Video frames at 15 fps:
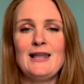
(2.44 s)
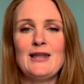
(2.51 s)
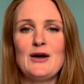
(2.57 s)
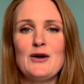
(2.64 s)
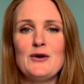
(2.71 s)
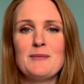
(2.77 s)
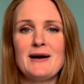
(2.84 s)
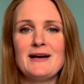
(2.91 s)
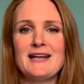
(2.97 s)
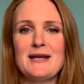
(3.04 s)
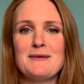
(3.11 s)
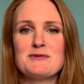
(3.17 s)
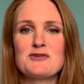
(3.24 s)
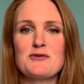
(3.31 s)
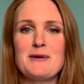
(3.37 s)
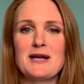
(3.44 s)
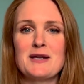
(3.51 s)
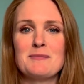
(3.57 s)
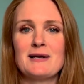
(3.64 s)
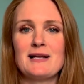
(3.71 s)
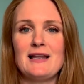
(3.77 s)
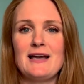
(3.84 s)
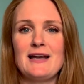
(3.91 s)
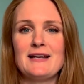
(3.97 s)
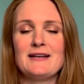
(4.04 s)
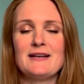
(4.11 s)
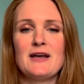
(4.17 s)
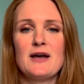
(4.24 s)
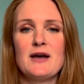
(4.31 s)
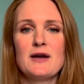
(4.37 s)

Hello, my name is Rebecca Maclean,